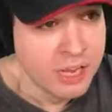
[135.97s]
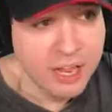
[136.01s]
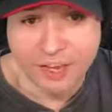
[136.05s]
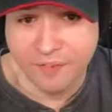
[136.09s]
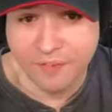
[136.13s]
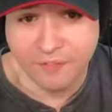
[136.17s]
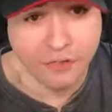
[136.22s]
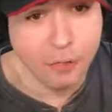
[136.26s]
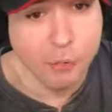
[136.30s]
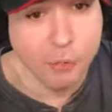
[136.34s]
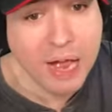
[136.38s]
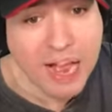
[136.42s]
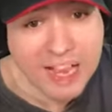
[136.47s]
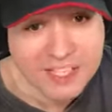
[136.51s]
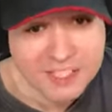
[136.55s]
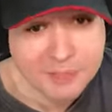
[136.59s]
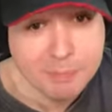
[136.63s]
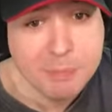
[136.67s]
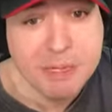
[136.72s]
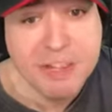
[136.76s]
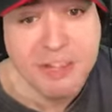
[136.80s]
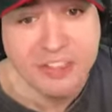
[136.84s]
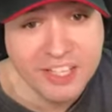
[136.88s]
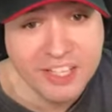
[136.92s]
If you
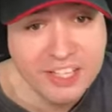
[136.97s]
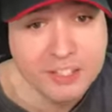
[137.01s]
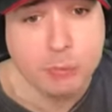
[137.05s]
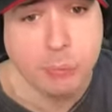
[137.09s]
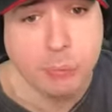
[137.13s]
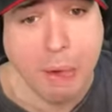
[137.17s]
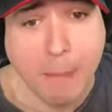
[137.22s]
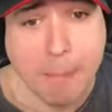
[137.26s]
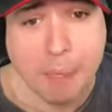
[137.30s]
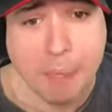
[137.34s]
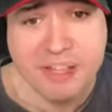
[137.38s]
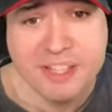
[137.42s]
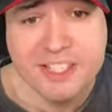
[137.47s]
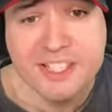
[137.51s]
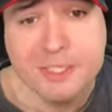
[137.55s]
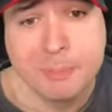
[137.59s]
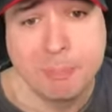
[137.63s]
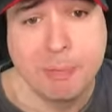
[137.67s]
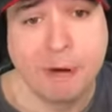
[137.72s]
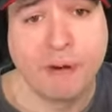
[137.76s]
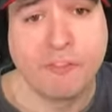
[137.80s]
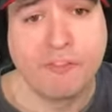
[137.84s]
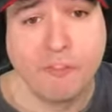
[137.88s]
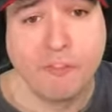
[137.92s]
ask me, these weapons
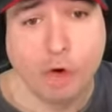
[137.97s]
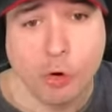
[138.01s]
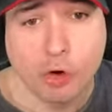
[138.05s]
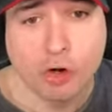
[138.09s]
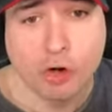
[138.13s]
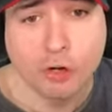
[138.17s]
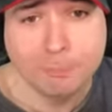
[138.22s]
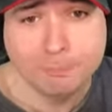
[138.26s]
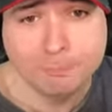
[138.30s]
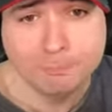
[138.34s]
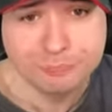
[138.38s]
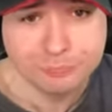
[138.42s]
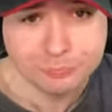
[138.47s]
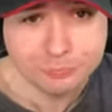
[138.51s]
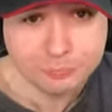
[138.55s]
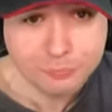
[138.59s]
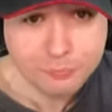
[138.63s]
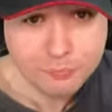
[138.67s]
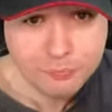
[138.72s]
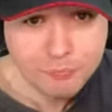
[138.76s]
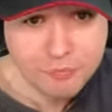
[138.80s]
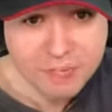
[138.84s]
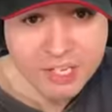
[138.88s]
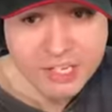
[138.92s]
perform
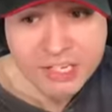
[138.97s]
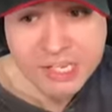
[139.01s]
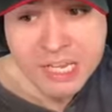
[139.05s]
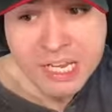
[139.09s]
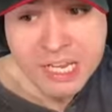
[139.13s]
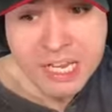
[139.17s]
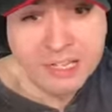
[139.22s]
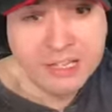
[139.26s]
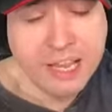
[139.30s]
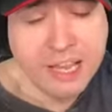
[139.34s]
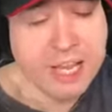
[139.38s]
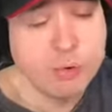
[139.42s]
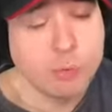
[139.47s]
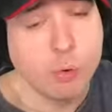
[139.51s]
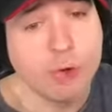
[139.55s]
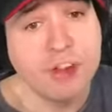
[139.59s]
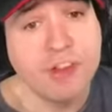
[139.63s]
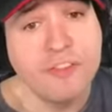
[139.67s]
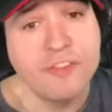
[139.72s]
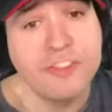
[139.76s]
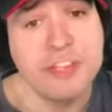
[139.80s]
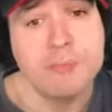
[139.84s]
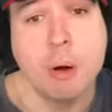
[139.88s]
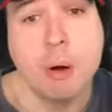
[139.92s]
like one
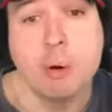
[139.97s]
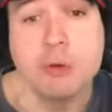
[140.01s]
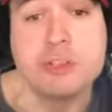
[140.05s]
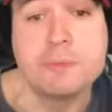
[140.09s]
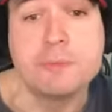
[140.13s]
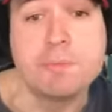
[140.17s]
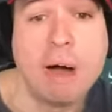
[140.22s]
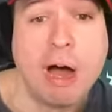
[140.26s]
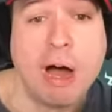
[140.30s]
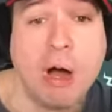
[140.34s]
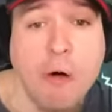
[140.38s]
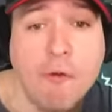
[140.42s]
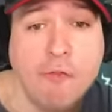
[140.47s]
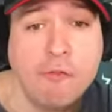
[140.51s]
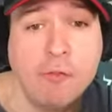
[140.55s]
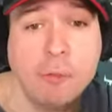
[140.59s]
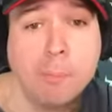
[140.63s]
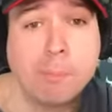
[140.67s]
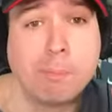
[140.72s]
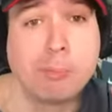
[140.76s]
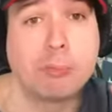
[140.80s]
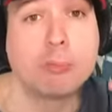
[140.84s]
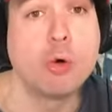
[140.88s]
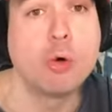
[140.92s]
of the most
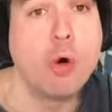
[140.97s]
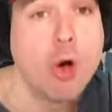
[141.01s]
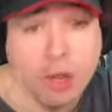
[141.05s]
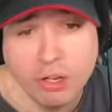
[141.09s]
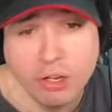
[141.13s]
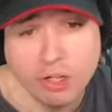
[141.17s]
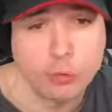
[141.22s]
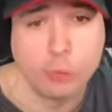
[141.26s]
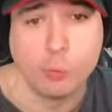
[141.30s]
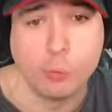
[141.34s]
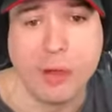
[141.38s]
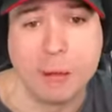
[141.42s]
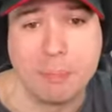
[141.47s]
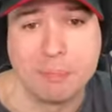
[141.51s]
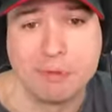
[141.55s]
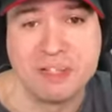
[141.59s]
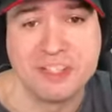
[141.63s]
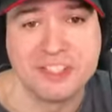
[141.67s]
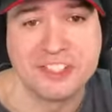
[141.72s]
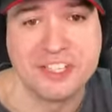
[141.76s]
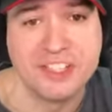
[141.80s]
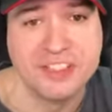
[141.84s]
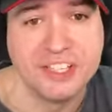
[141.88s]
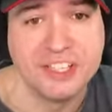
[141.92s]
powerful brawler
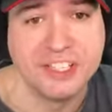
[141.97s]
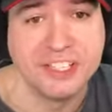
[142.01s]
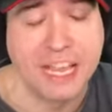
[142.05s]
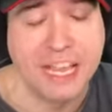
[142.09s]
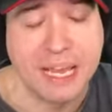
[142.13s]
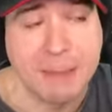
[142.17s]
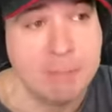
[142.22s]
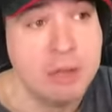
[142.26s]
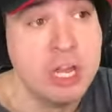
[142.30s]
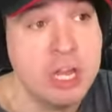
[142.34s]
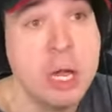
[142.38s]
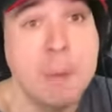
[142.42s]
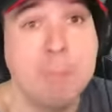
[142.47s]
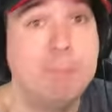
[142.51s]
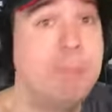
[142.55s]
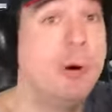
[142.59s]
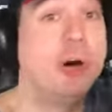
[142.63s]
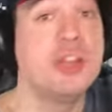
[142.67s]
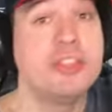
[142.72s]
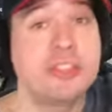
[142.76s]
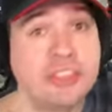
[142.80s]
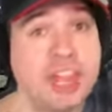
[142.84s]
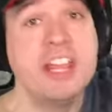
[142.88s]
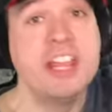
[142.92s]
weapons in the game,
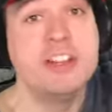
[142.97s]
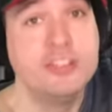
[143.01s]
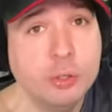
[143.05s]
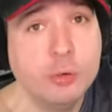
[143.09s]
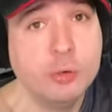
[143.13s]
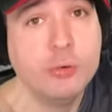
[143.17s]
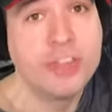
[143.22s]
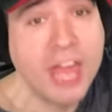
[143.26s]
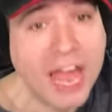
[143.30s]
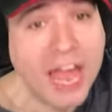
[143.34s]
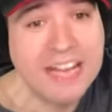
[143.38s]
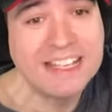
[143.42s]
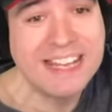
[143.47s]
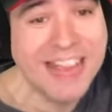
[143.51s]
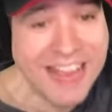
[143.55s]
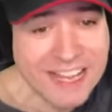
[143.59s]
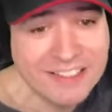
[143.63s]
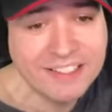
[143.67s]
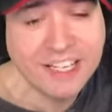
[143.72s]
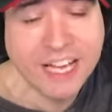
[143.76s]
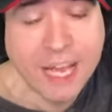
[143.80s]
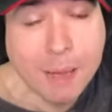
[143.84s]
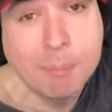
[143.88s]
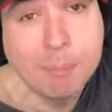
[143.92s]
but they do that
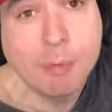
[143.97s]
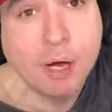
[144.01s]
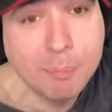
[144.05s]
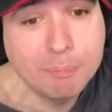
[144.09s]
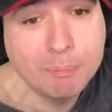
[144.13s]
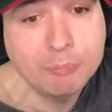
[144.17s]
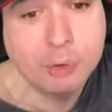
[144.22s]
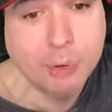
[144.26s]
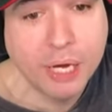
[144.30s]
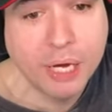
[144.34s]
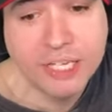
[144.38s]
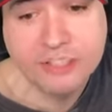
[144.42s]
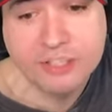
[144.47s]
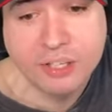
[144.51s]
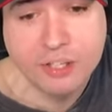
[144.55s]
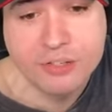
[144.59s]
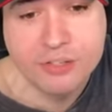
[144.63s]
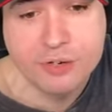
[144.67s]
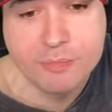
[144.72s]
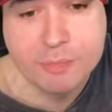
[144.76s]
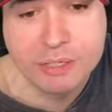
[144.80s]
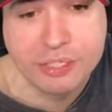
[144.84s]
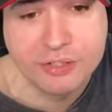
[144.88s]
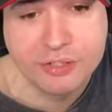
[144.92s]
at up, up to eight
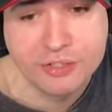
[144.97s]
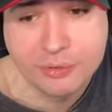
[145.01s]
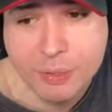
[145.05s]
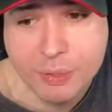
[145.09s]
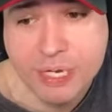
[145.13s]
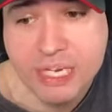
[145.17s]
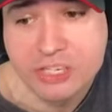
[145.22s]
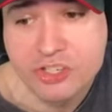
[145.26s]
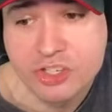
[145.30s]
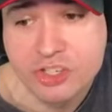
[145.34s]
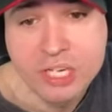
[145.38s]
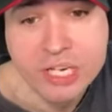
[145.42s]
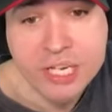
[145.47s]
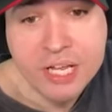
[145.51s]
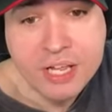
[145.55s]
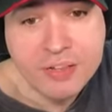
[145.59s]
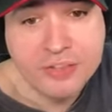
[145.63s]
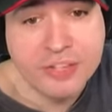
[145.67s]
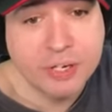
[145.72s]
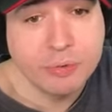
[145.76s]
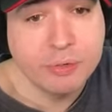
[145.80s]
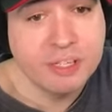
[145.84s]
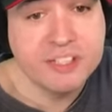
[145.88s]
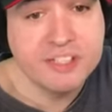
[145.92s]
hundred meters range.
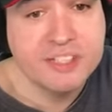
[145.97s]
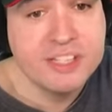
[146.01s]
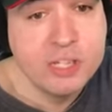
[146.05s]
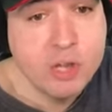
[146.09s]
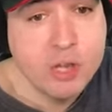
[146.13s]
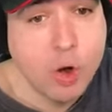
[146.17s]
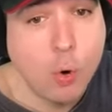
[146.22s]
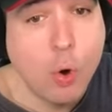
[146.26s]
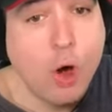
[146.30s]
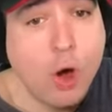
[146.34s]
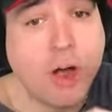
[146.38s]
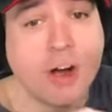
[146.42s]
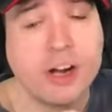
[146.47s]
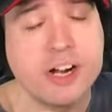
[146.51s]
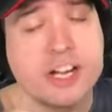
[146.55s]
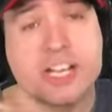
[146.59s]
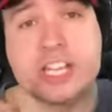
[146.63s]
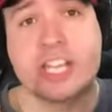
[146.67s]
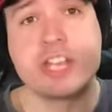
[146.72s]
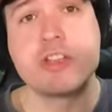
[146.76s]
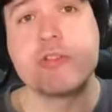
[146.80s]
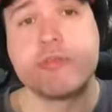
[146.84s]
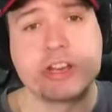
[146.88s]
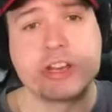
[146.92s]
There is no
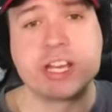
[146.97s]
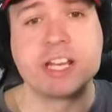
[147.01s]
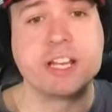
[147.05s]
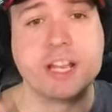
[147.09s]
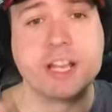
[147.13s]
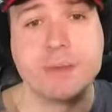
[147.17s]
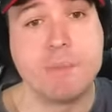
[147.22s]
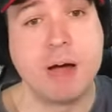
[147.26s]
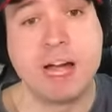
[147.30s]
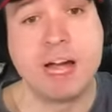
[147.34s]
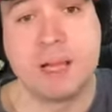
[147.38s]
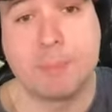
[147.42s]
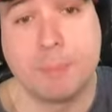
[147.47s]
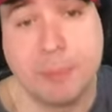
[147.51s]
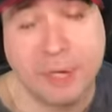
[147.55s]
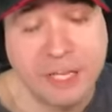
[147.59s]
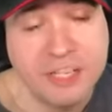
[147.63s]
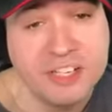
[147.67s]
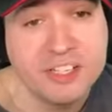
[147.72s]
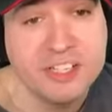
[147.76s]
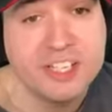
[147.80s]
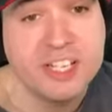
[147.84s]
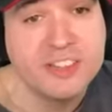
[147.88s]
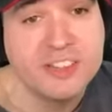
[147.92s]
arguing, in my
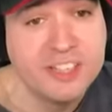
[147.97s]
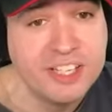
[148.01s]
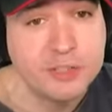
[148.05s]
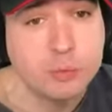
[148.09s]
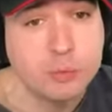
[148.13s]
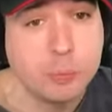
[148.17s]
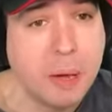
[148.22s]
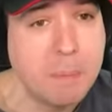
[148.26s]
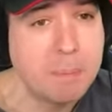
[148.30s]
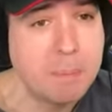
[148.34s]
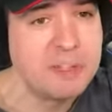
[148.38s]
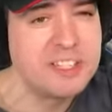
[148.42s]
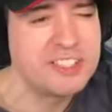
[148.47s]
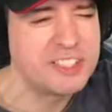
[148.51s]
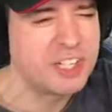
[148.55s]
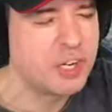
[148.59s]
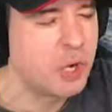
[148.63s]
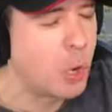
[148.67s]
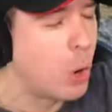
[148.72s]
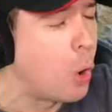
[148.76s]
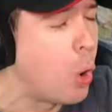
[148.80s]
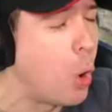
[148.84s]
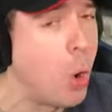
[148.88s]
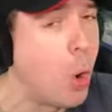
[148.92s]
opinion, here. These weapons
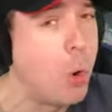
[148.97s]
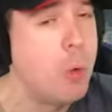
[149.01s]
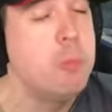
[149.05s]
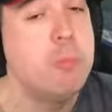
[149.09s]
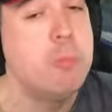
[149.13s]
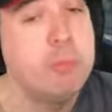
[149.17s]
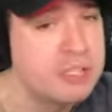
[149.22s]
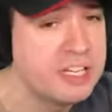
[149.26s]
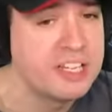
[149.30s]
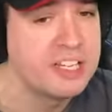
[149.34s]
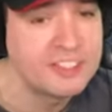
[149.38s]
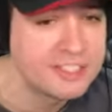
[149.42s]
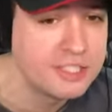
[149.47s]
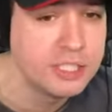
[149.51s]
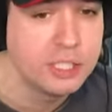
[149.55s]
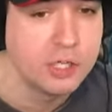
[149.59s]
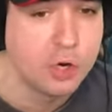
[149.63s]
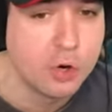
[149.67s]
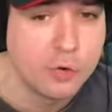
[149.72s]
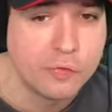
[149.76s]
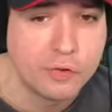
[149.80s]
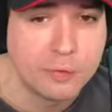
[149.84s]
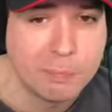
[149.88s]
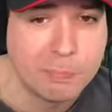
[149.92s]
are hopelessly
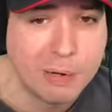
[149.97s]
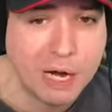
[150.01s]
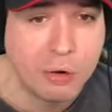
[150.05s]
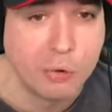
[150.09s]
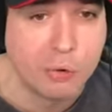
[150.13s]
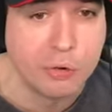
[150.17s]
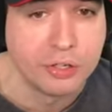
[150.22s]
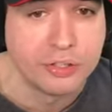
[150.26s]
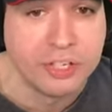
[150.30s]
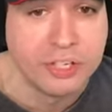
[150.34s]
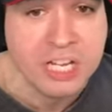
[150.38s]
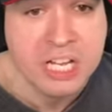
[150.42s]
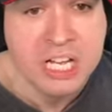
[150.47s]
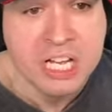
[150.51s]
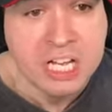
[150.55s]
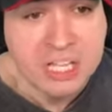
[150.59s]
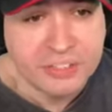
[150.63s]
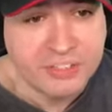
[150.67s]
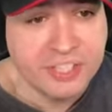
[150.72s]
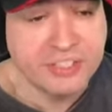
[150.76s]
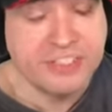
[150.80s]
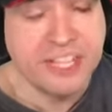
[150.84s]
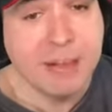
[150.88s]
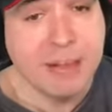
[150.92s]
overpowered.
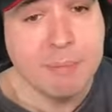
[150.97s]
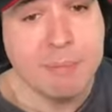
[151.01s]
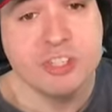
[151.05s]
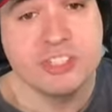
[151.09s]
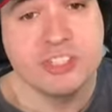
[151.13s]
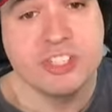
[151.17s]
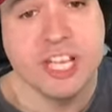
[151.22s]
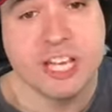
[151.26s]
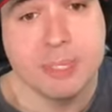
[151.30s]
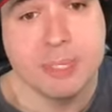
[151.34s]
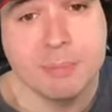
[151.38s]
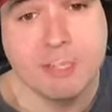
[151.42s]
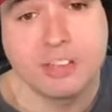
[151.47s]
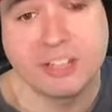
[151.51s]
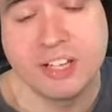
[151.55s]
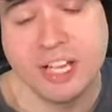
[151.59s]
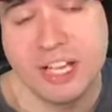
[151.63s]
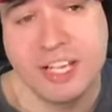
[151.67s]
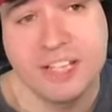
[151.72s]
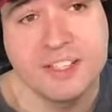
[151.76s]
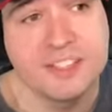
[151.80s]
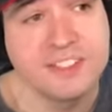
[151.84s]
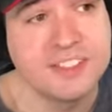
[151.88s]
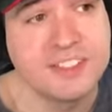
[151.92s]
The damage the enemy
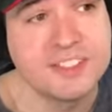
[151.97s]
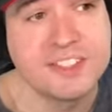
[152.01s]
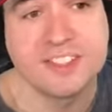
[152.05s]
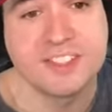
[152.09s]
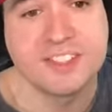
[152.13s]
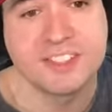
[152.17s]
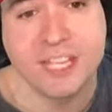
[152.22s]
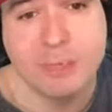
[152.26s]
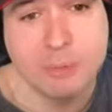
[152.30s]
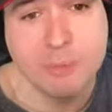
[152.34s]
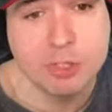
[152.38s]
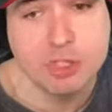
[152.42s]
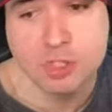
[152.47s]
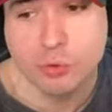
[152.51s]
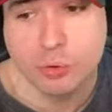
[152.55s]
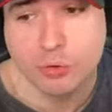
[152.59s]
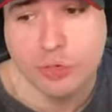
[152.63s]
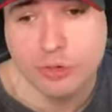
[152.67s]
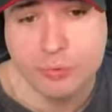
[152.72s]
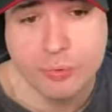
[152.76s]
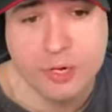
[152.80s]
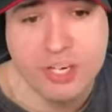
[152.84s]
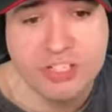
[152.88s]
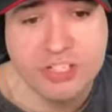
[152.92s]
takes is the same in
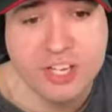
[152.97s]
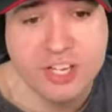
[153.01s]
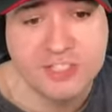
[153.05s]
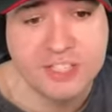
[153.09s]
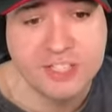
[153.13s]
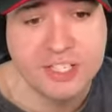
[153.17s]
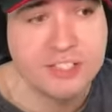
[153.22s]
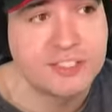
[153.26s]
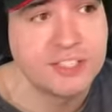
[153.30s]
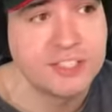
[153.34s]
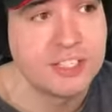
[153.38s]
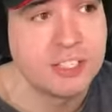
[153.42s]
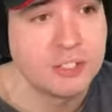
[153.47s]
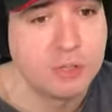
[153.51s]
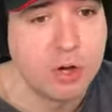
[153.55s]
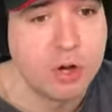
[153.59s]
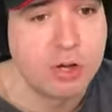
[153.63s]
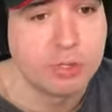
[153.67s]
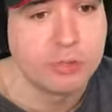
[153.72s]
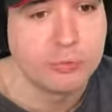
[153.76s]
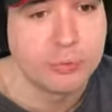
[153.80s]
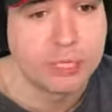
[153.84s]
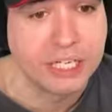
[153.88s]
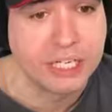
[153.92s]
short range as it is in
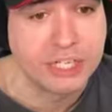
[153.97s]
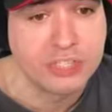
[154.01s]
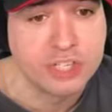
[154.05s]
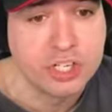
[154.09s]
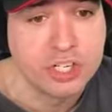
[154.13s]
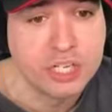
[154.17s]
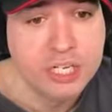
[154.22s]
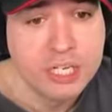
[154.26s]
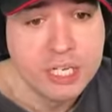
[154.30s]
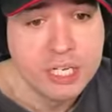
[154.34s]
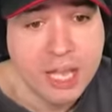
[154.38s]
long range.